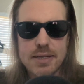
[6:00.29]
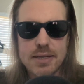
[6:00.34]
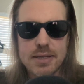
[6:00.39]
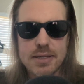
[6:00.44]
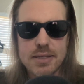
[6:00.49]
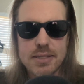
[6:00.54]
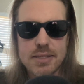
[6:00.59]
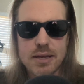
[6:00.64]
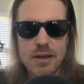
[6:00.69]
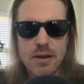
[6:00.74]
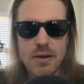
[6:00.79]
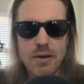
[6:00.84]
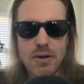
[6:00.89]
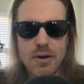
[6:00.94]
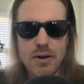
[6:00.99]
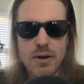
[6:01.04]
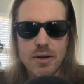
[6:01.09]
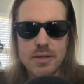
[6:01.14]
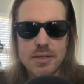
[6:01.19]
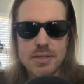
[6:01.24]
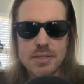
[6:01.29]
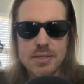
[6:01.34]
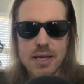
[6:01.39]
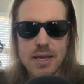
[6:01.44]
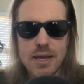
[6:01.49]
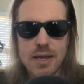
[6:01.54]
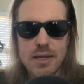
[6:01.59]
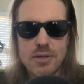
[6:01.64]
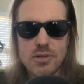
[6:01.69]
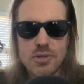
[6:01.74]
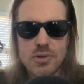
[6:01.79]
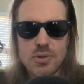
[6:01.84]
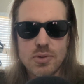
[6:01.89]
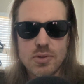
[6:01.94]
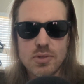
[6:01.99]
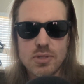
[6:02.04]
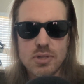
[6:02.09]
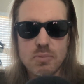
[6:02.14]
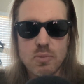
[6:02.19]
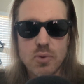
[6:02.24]
tactics are designed to
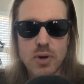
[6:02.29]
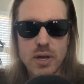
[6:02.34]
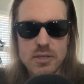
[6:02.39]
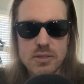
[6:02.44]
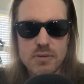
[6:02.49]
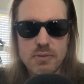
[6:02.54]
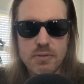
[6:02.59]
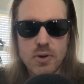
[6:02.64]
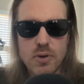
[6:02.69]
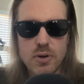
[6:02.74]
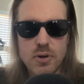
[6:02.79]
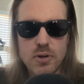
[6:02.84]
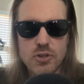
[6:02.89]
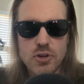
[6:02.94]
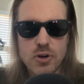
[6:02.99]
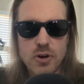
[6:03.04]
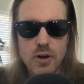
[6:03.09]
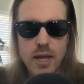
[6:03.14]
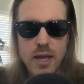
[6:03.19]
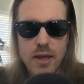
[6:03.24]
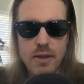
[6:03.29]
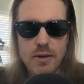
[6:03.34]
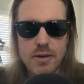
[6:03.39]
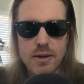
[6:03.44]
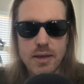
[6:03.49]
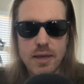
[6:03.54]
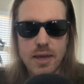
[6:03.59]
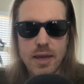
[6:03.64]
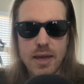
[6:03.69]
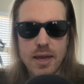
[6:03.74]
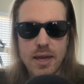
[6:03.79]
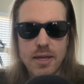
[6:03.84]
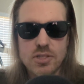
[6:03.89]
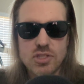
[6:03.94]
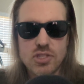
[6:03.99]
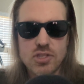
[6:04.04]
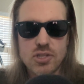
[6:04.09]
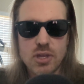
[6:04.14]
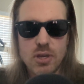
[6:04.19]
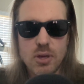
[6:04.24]
suppress voter turnout and
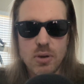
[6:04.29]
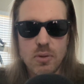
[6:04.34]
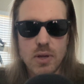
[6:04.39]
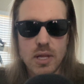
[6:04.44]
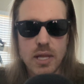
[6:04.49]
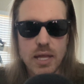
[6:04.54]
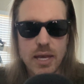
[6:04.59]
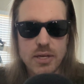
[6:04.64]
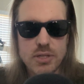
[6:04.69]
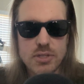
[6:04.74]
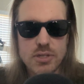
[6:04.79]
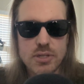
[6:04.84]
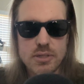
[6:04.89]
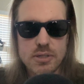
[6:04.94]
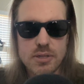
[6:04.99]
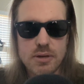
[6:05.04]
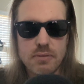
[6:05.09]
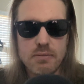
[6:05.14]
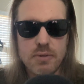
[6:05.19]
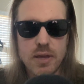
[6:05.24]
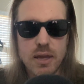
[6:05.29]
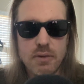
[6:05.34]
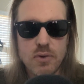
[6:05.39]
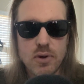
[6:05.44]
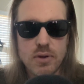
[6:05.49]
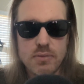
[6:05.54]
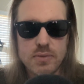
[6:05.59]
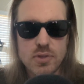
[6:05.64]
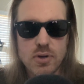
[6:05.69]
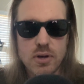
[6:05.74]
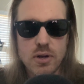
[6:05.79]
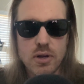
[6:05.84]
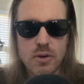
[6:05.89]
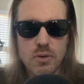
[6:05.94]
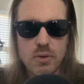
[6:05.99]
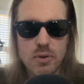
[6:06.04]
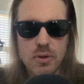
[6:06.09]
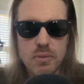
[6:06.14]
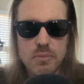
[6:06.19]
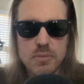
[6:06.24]
skew elections in favor of certain
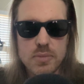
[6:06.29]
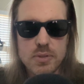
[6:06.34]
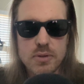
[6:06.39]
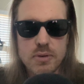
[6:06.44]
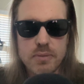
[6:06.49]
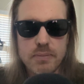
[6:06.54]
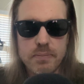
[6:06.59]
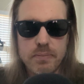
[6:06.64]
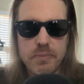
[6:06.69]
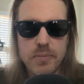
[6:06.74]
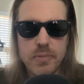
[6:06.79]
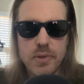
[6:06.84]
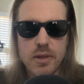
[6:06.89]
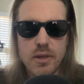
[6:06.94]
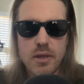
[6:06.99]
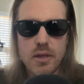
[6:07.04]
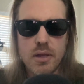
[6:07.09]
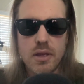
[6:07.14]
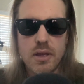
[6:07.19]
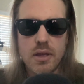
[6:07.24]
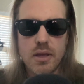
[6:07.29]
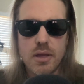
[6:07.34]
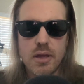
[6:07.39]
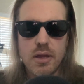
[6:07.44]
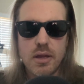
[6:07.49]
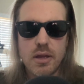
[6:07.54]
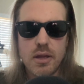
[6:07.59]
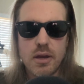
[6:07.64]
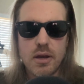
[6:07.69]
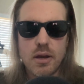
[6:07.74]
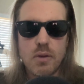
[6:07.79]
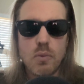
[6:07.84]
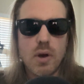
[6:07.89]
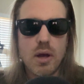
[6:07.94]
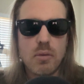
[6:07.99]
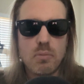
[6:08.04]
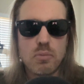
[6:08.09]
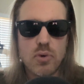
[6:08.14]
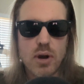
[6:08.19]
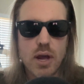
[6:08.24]
groups. Now,
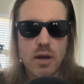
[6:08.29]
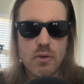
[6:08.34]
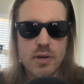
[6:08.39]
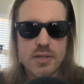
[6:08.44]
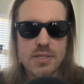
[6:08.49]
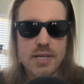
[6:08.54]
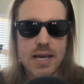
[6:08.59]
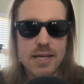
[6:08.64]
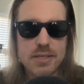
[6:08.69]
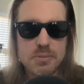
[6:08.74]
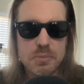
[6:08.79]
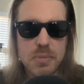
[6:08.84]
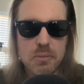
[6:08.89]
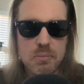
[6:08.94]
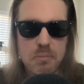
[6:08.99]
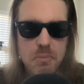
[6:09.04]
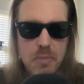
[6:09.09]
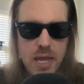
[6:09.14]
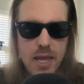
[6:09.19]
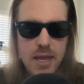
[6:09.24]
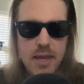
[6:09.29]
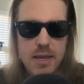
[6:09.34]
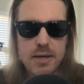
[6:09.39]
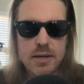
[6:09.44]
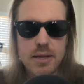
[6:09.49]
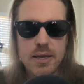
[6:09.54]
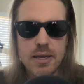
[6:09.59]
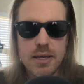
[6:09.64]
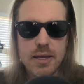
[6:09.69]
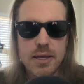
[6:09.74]
while progress has been made,